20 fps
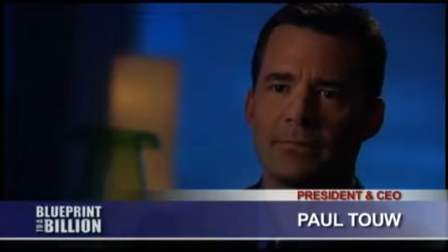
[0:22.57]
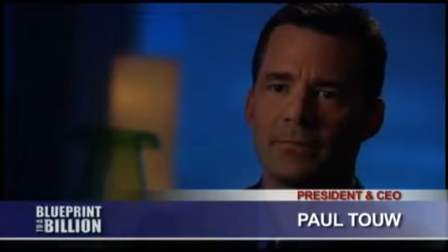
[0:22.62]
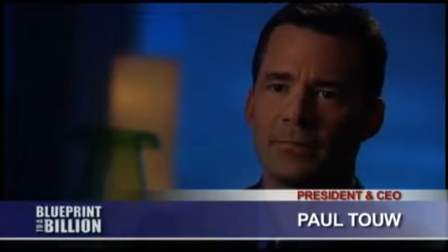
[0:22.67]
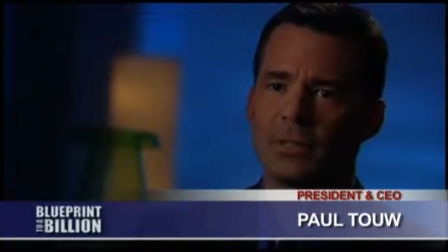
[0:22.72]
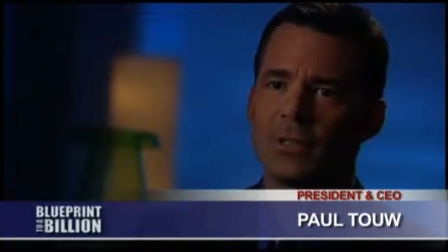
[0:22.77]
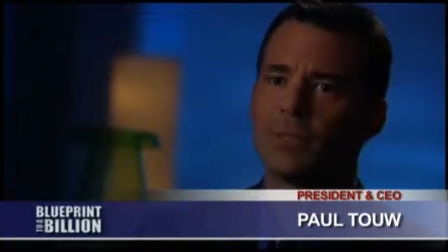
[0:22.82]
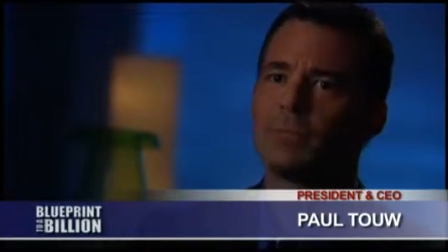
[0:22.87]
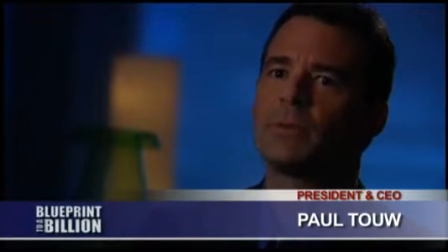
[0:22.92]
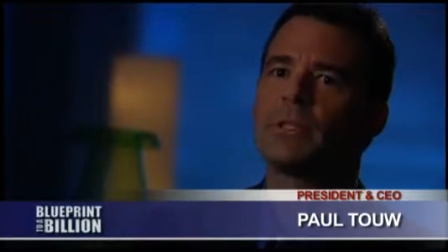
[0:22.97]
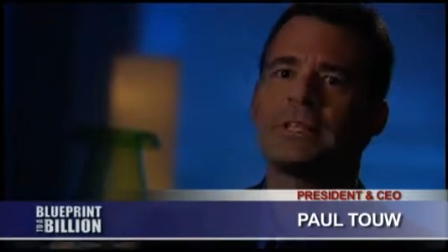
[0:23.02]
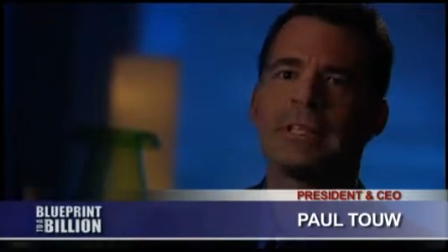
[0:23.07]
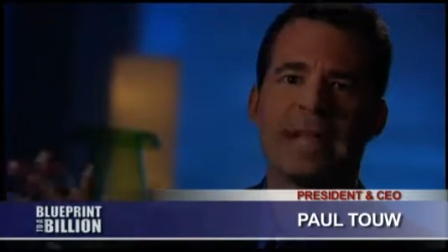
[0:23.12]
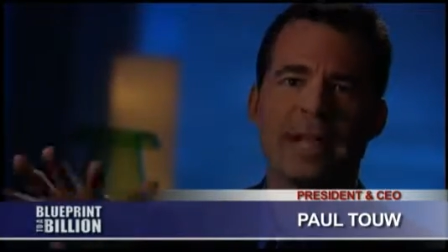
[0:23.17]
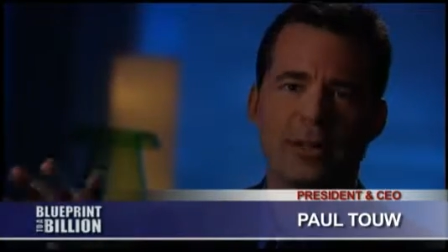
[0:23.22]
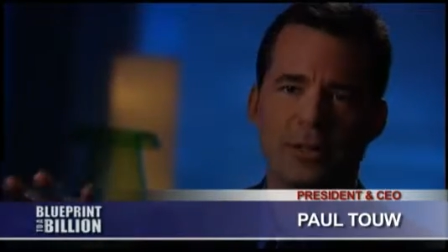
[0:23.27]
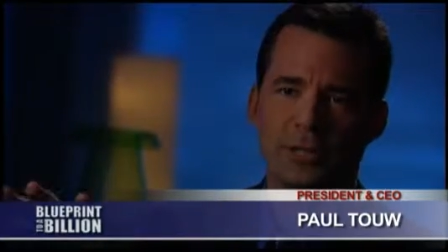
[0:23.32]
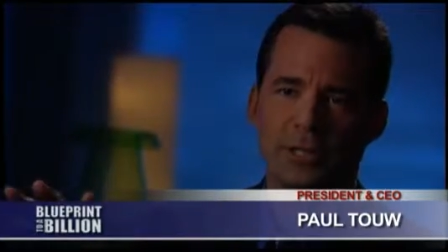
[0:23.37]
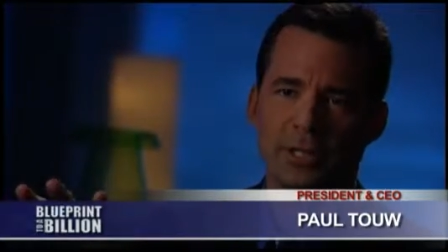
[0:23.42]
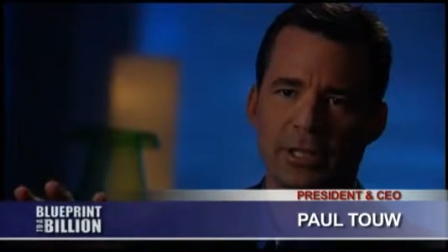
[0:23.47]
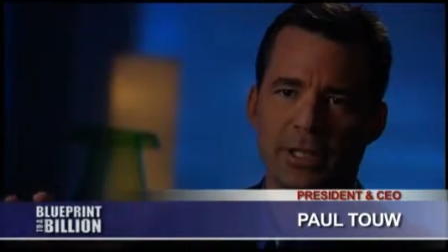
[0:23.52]

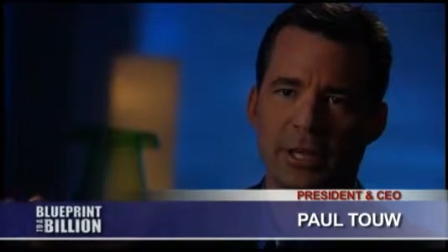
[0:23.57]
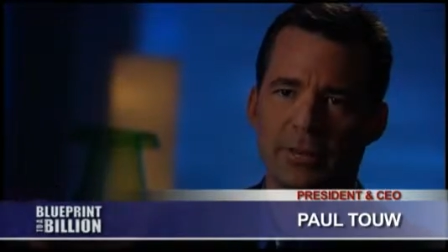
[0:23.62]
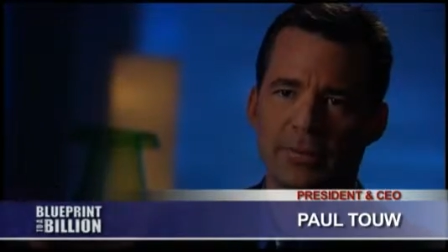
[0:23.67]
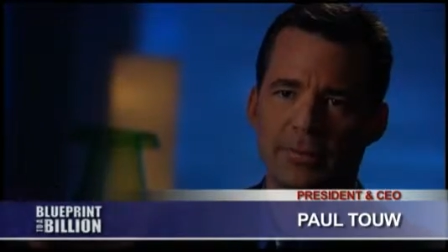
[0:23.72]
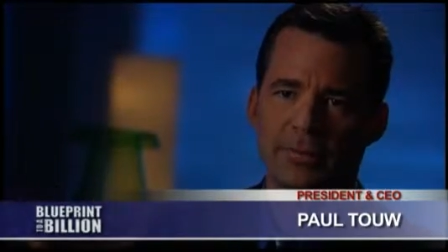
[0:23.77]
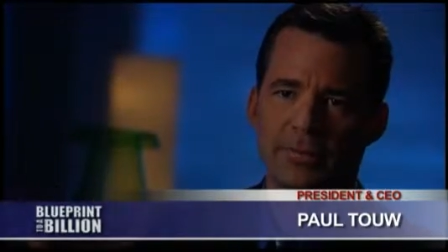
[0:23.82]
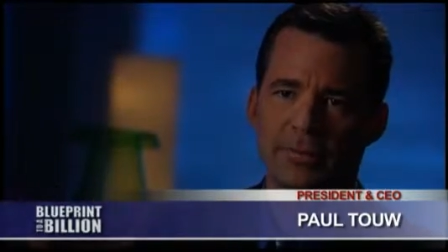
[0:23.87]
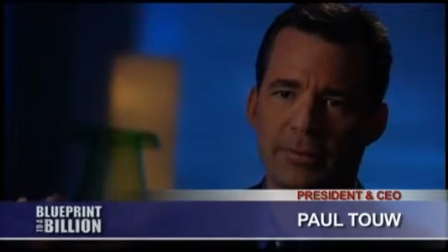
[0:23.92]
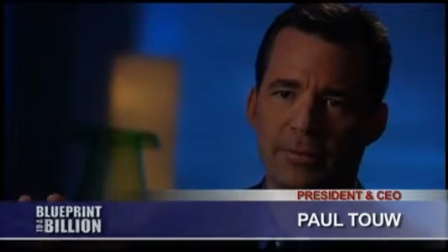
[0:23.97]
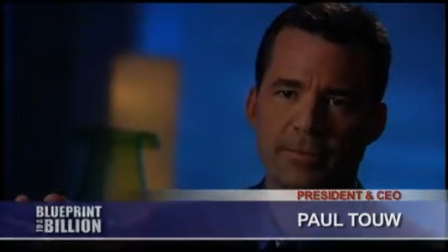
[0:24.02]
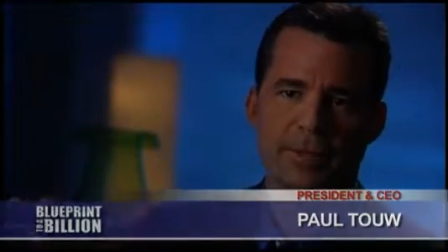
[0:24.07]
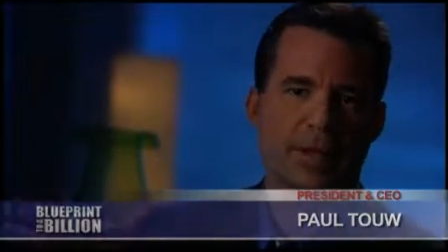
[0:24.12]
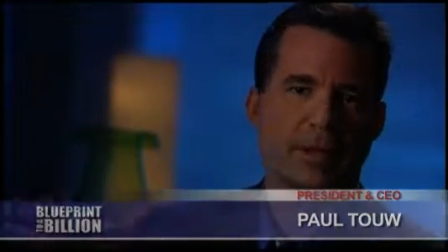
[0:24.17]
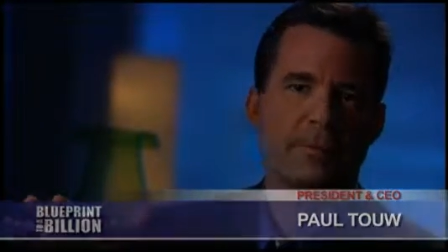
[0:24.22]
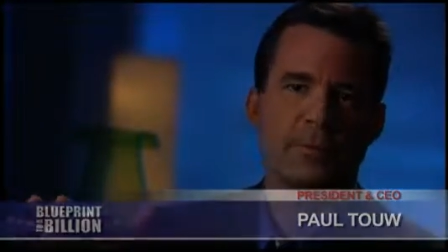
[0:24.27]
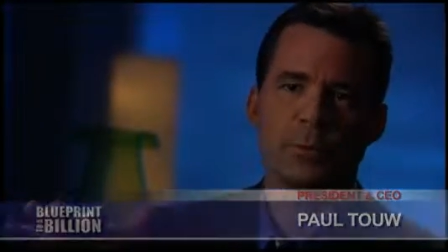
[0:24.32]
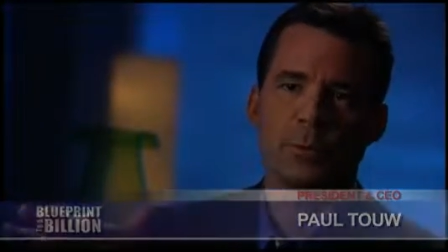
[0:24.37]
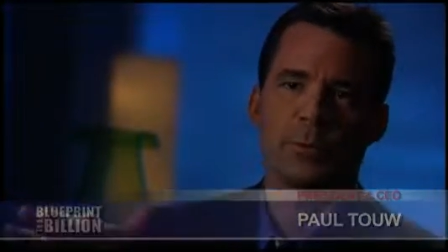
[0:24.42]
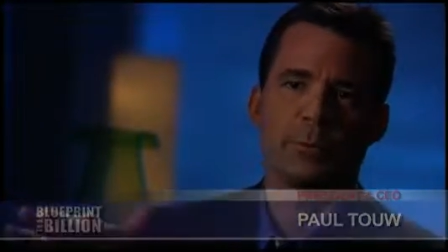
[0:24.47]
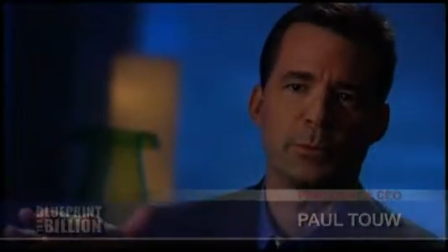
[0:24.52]
substantial enough for
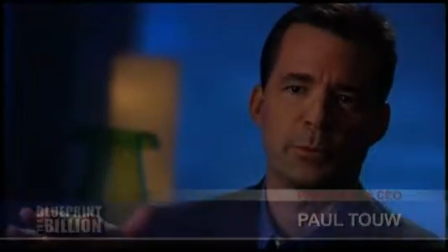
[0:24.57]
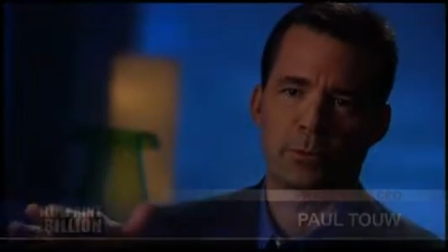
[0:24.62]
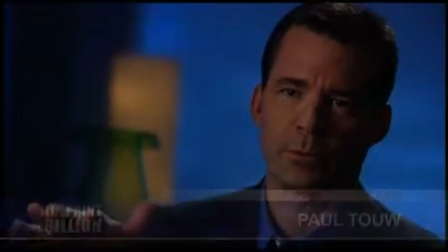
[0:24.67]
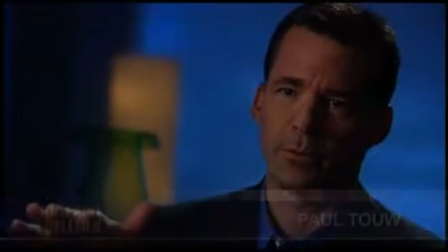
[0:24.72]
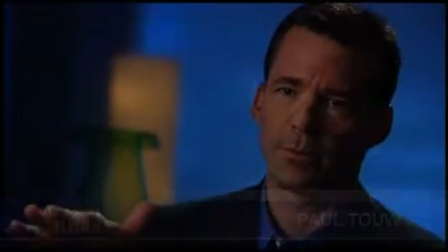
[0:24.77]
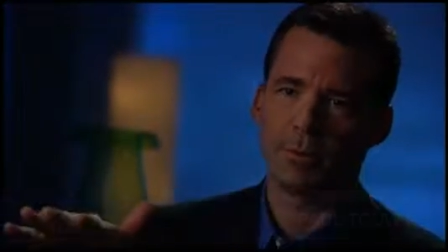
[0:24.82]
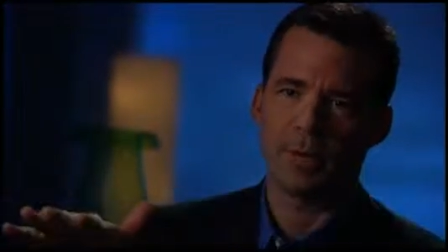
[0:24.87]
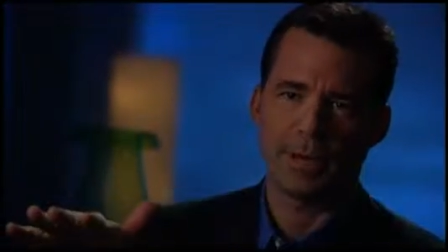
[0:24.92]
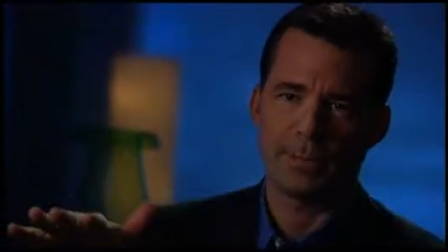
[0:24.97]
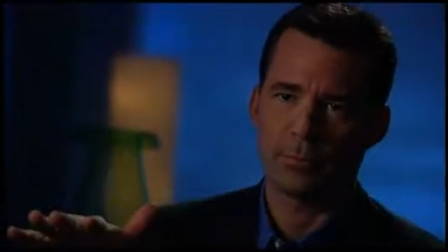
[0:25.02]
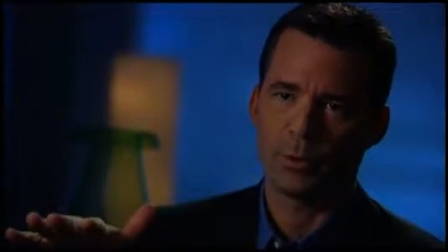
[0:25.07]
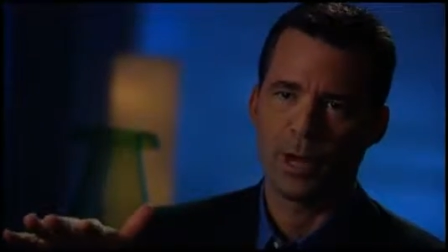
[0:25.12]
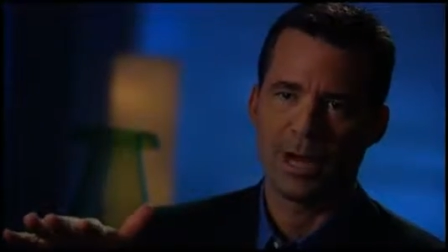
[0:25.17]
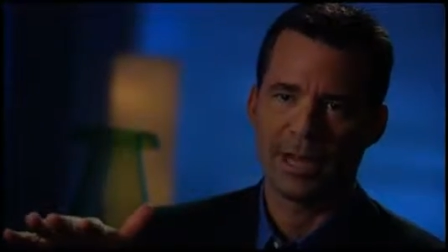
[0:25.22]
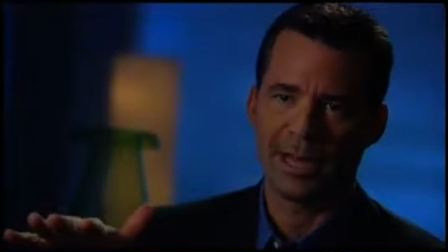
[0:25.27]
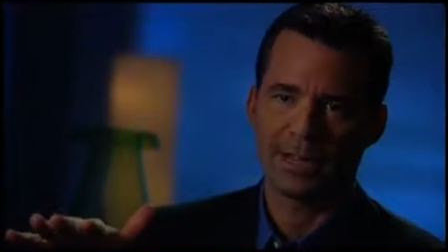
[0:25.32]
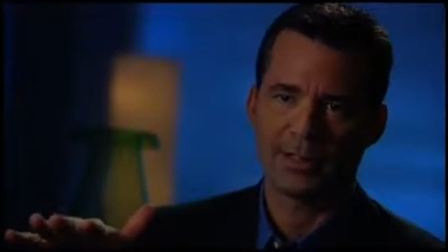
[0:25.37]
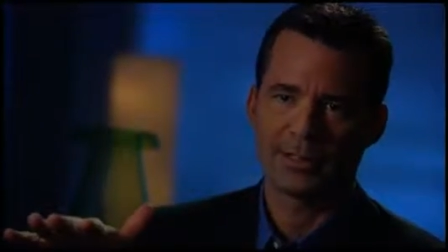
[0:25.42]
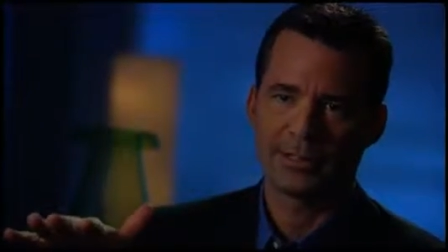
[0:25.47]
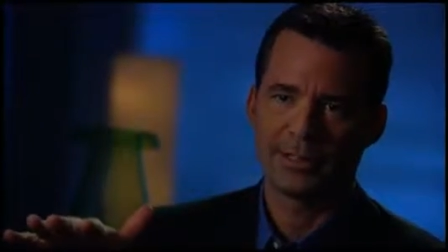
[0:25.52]
them to absorb my
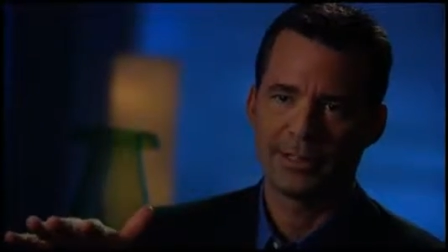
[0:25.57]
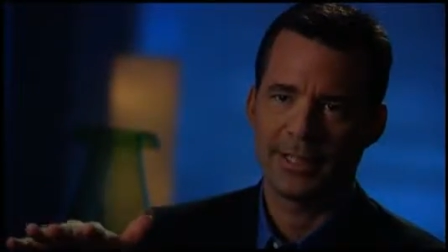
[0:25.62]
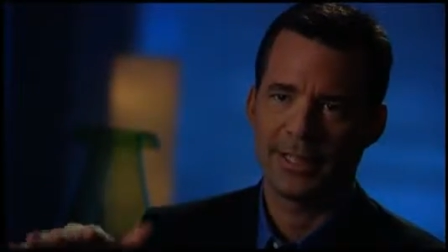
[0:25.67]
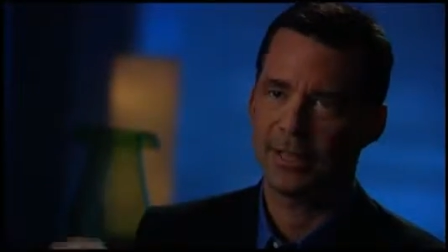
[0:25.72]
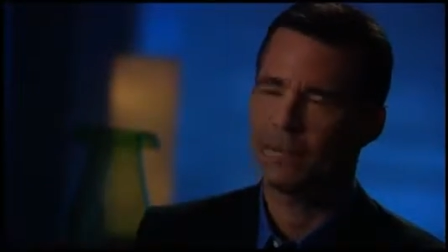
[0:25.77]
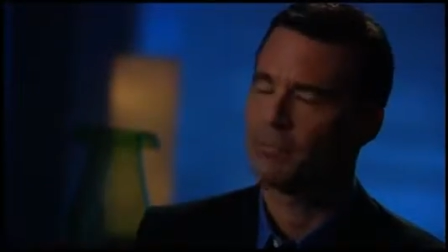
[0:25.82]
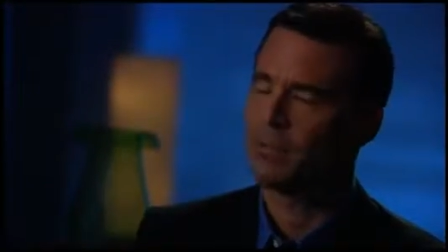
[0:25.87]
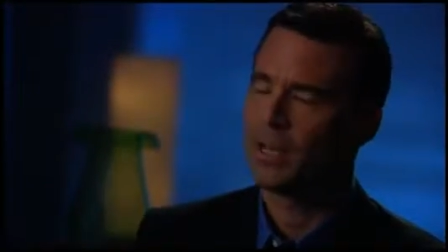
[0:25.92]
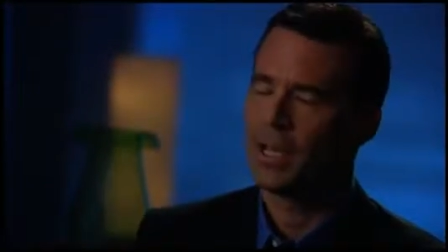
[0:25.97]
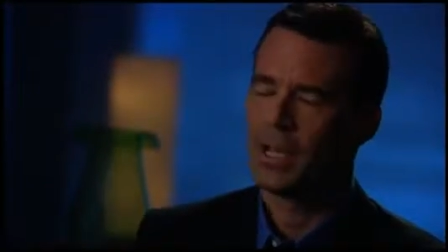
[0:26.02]
product? And